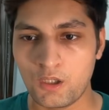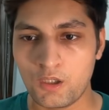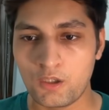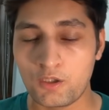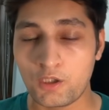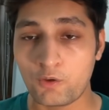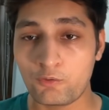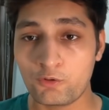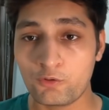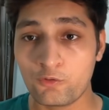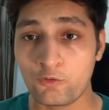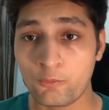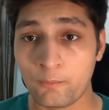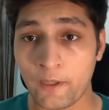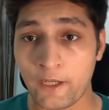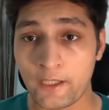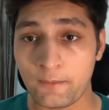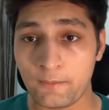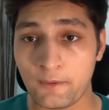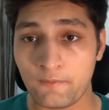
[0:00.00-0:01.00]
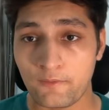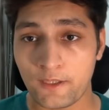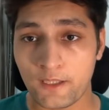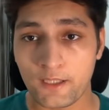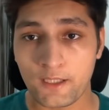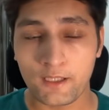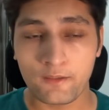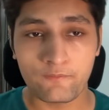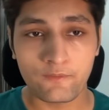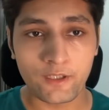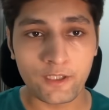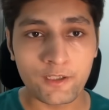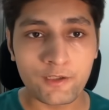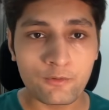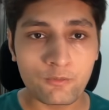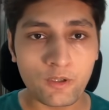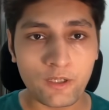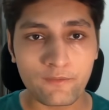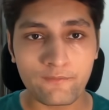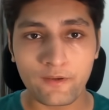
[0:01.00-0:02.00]
Now you might be wondering, where
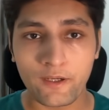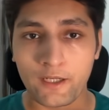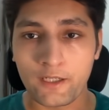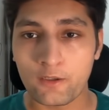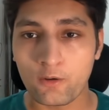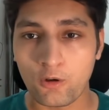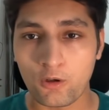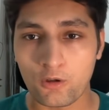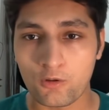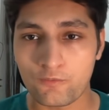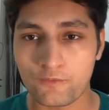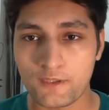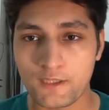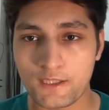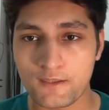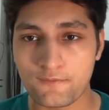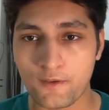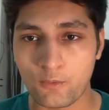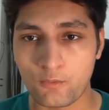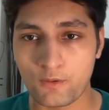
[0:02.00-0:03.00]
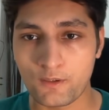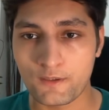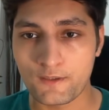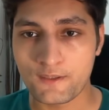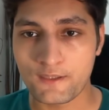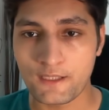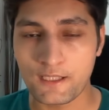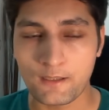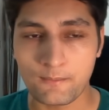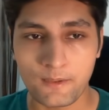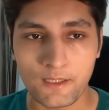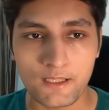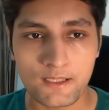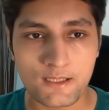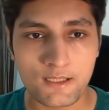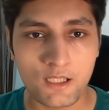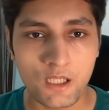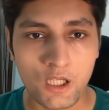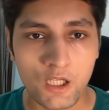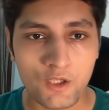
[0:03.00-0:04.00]
do I find all of these founders
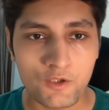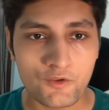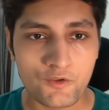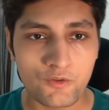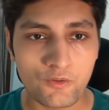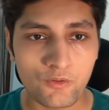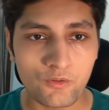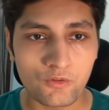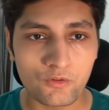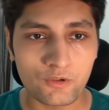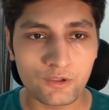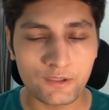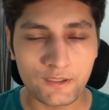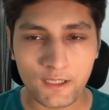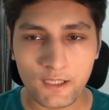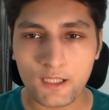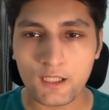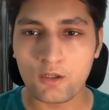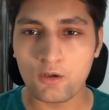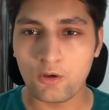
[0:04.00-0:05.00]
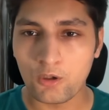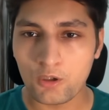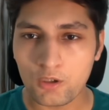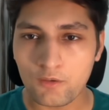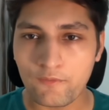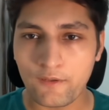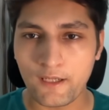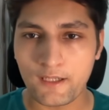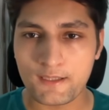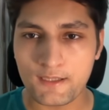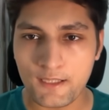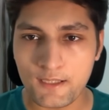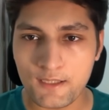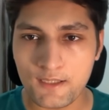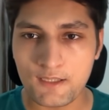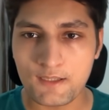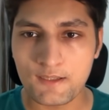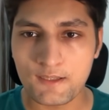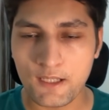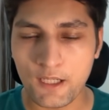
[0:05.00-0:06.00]
emails? So there are a lot of
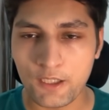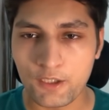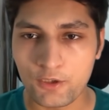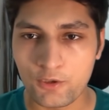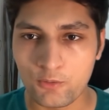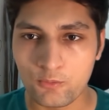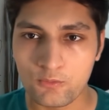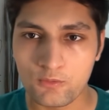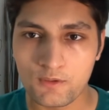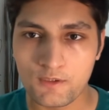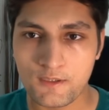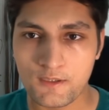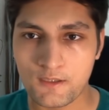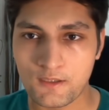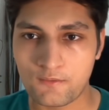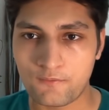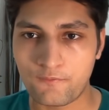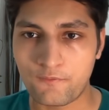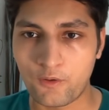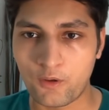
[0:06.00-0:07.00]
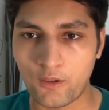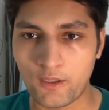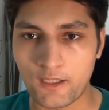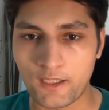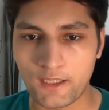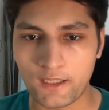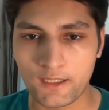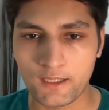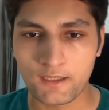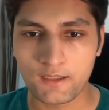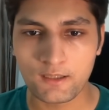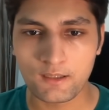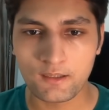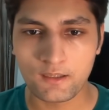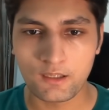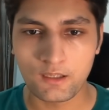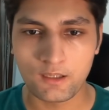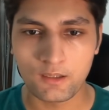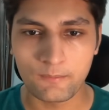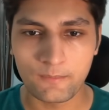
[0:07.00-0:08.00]
extensions and tools for LinkedIn.
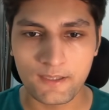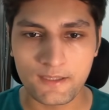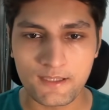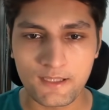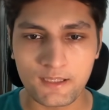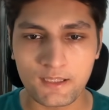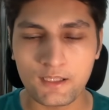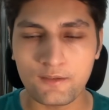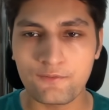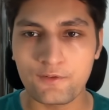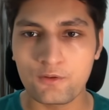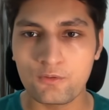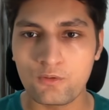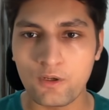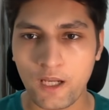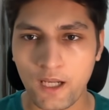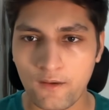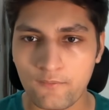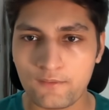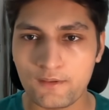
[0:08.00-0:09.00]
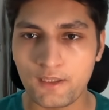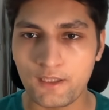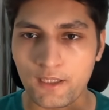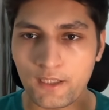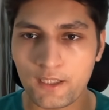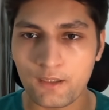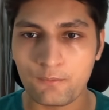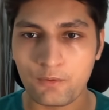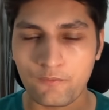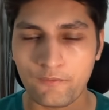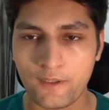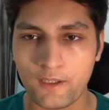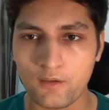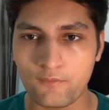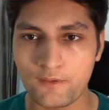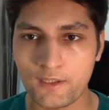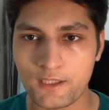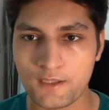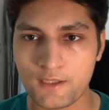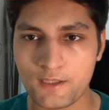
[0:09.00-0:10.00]
Basically, if you have the LinkedIn profile of
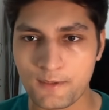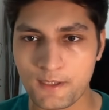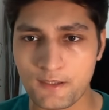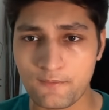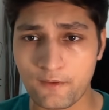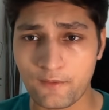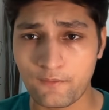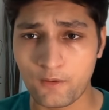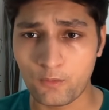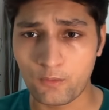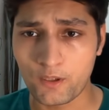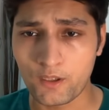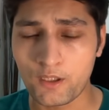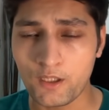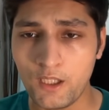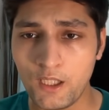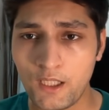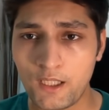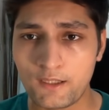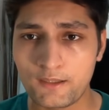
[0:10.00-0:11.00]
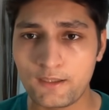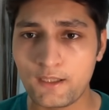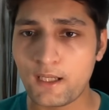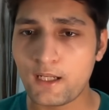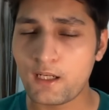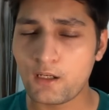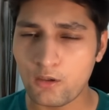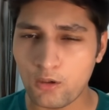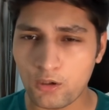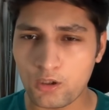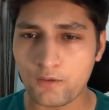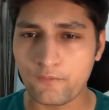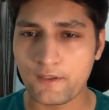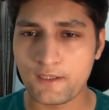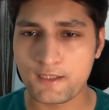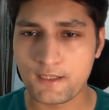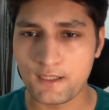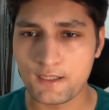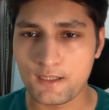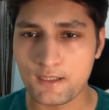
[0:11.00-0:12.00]
that specific founder, there are a lot of
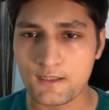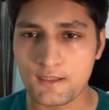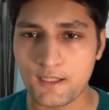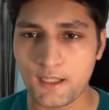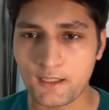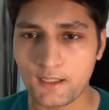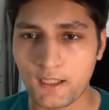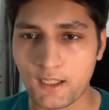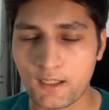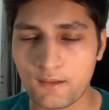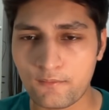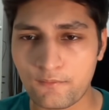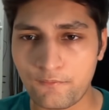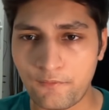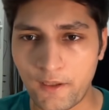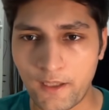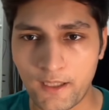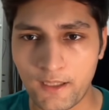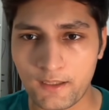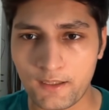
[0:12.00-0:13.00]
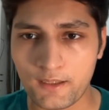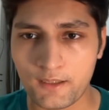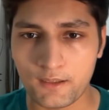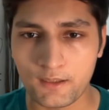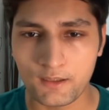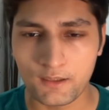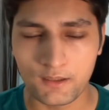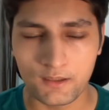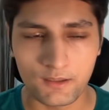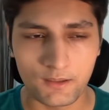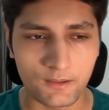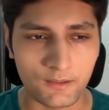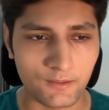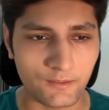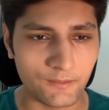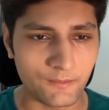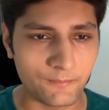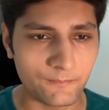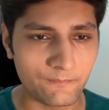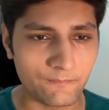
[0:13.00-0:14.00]
extensions that can find
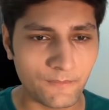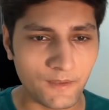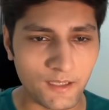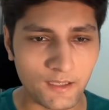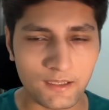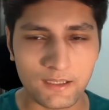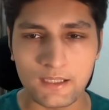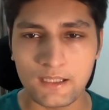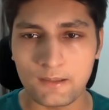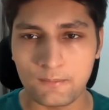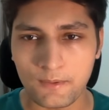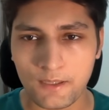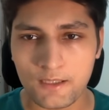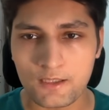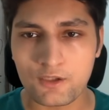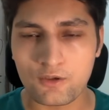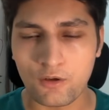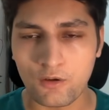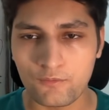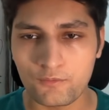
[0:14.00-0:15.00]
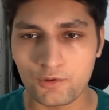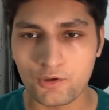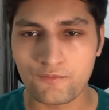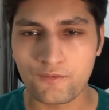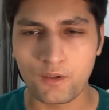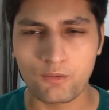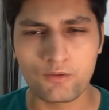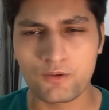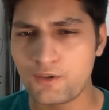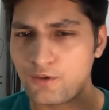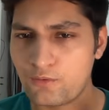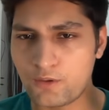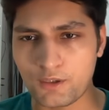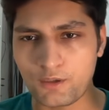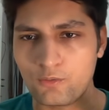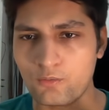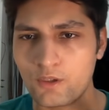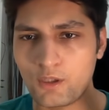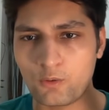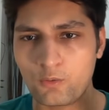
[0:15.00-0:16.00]
the emails of those founders. You can
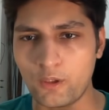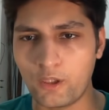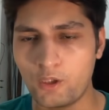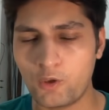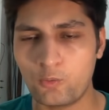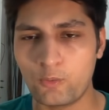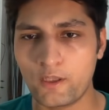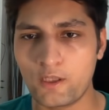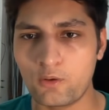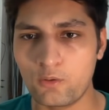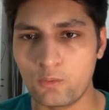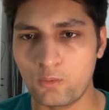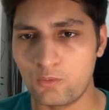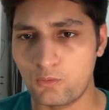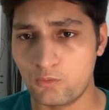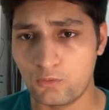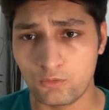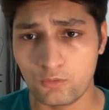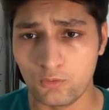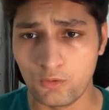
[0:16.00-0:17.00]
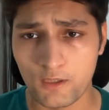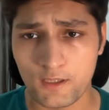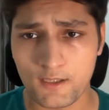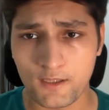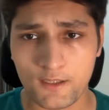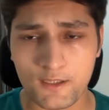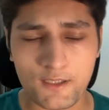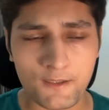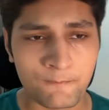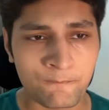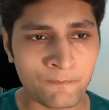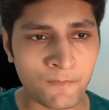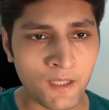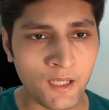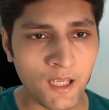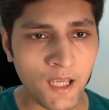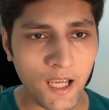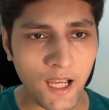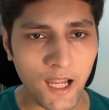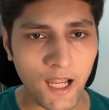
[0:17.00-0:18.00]
do a quick Google search.
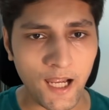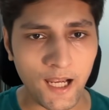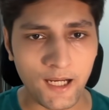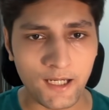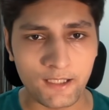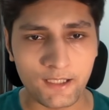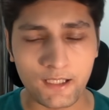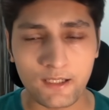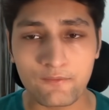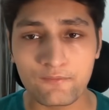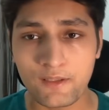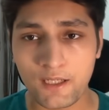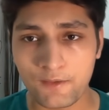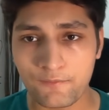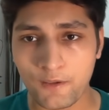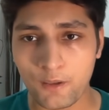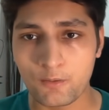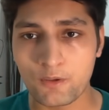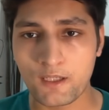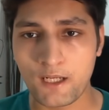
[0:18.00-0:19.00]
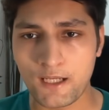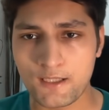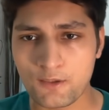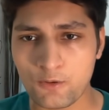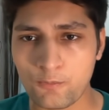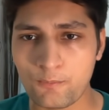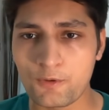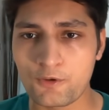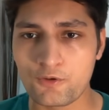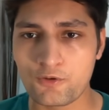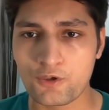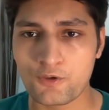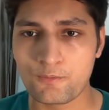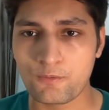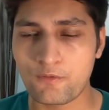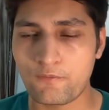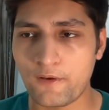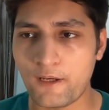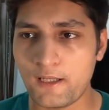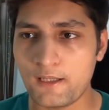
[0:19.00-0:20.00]
And if that founder has an open source
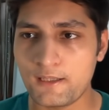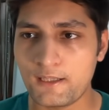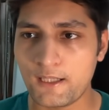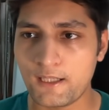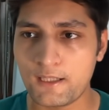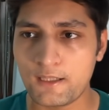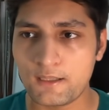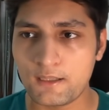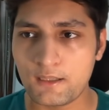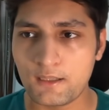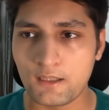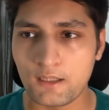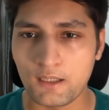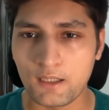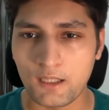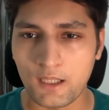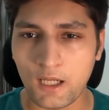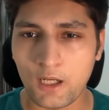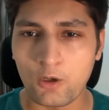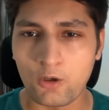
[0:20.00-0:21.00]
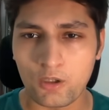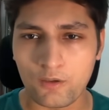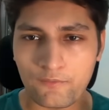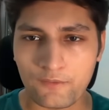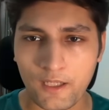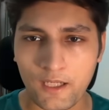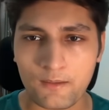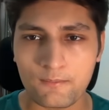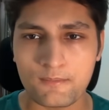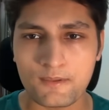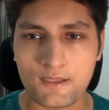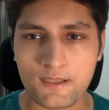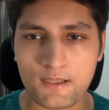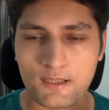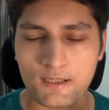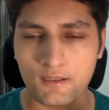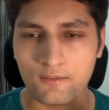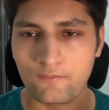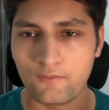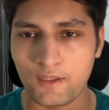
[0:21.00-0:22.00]
profile, then a lot of
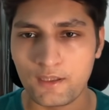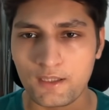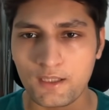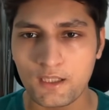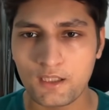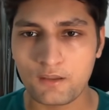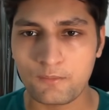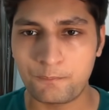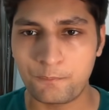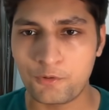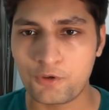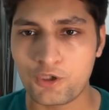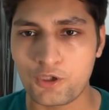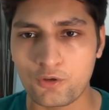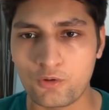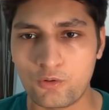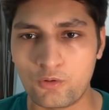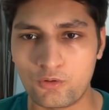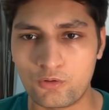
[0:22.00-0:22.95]
times when they are pushing code